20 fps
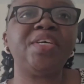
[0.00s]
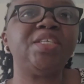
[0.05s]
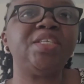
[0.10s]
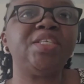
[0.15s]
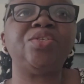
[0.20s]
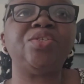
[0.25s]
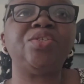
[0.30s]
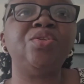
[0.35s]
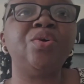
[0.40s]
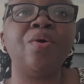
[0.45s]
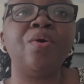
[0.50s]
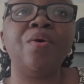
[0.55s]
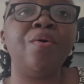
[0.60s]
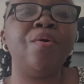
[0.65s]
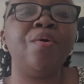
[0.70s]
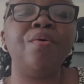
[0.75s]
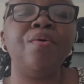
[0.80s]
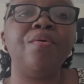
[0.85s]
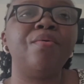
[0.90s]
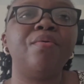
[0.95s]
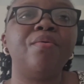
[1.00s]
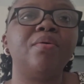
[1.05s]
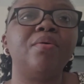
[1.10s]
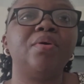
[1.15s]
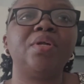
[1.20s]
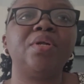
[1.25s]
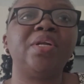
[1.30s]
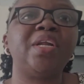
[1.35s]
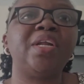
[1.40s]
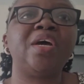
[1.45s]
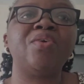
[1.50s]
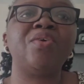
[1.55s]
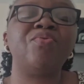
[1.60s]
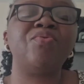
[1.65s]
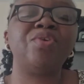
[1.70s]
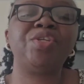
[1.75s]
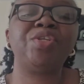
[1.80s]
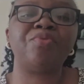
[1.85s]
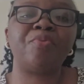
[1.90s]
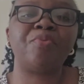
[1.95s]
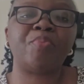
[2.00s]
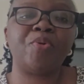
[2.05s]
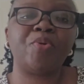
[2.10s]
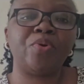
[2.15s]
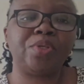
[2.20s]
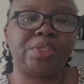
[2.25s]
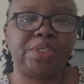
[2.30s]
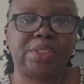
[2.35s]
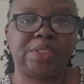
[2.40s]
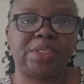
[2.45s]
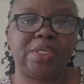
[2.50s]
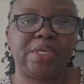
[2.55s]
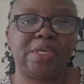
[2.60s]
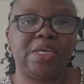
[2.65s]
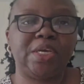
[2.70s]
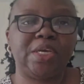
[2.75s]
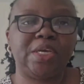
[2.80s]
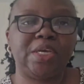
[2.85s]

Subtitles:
Till date, no language reports,